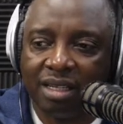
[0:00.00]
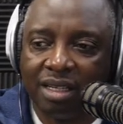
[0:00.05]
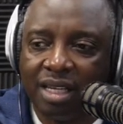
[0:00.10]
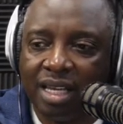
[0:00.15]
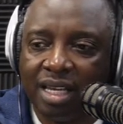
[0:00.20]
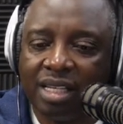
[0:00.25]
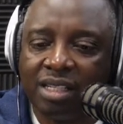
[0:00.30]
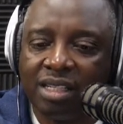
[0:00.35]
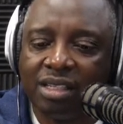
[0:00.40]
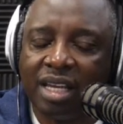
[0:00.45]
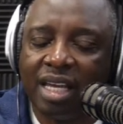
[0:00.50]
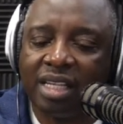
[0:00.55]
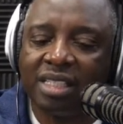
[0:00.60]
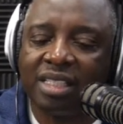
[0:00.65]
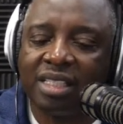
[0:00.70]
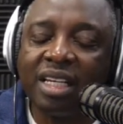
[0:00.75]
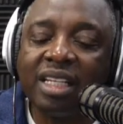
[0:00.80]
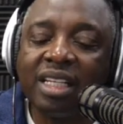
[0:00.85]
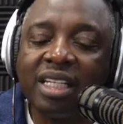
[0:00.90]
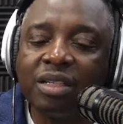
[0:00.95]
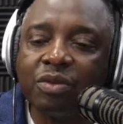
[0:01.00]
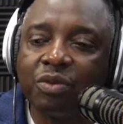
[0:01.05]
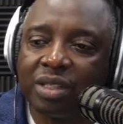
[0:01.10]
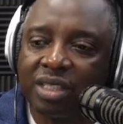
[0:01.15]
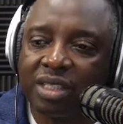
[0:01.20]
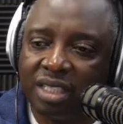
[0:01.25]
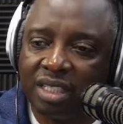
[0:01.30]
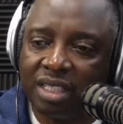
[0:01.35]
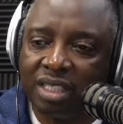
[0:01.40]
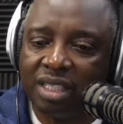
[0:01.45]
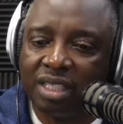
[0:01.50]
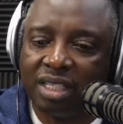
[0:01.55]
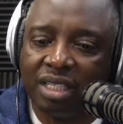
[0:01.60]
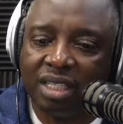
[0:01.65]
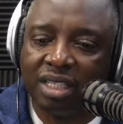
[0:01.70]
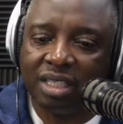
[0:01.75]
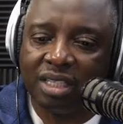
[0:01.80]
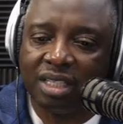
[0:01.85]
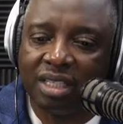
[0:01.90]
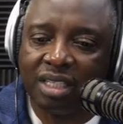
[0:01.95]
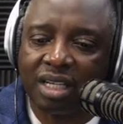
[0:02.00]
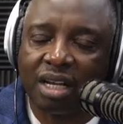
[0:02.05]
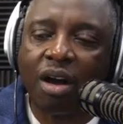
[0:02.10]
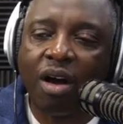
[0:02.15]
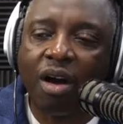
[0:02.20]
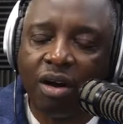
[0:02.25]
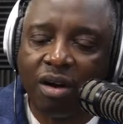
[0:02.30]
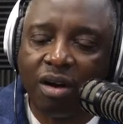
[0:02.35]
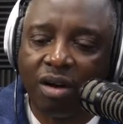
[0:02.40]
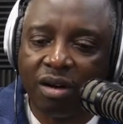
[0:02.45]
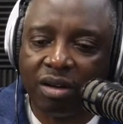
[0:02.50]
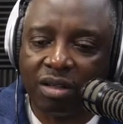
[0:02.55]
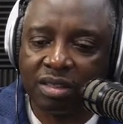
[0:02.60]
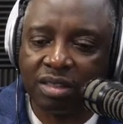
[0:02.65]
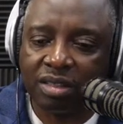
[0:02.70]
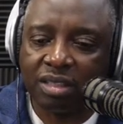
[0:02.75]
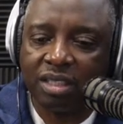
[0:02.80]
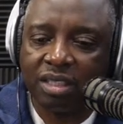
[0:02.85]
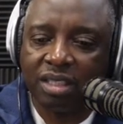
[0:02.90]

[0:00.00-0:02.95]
in dealing with the cause.